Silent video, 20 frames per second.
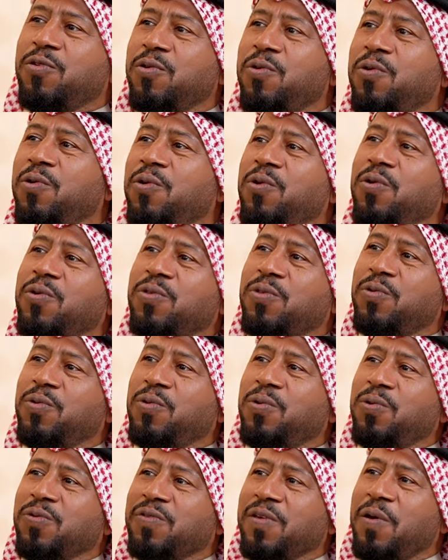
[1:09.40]
to go to
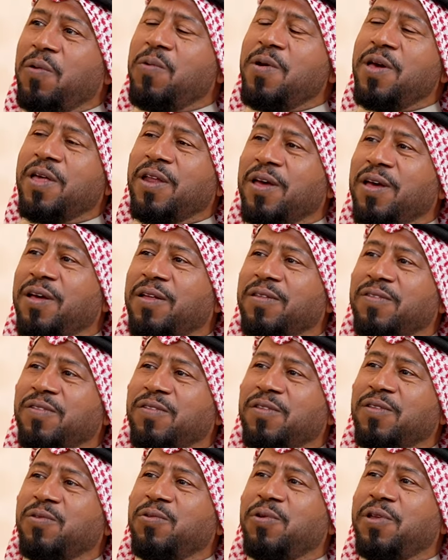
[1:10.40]
somewhere else,
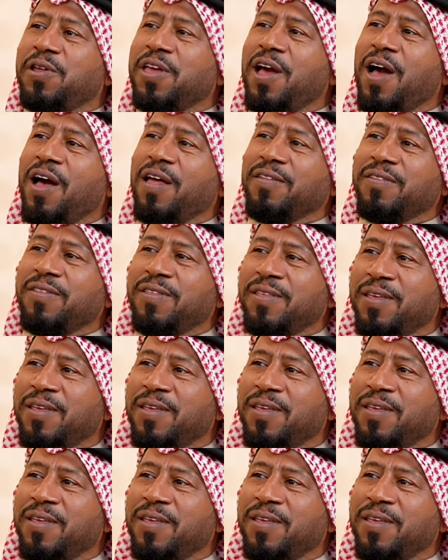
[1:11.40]
to Riyadh.